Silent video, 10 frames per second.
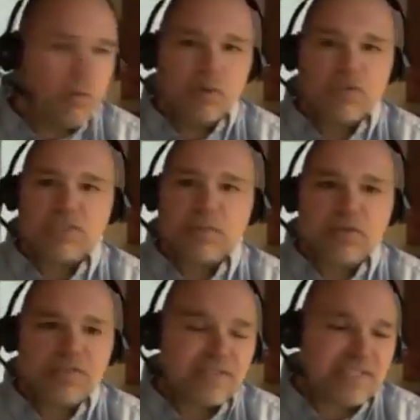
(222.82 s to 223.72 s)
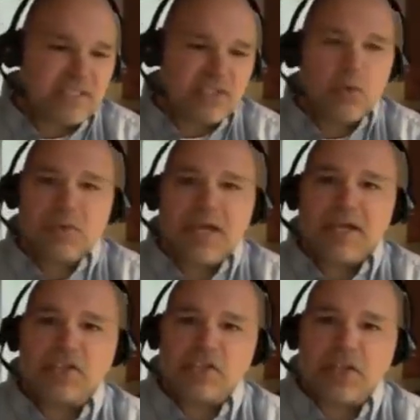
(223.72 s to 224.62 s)
just because it's it's an old guy
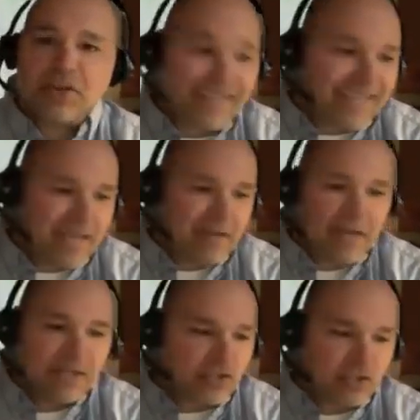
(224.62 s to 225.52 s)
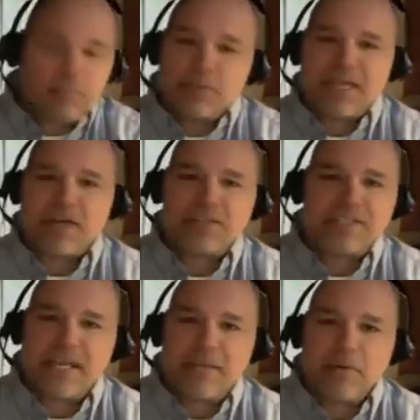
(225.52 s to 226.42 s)
in a chair i can't i shouldn't put that on the
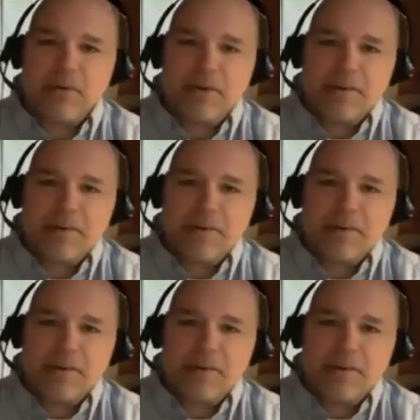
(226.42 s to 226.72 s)
table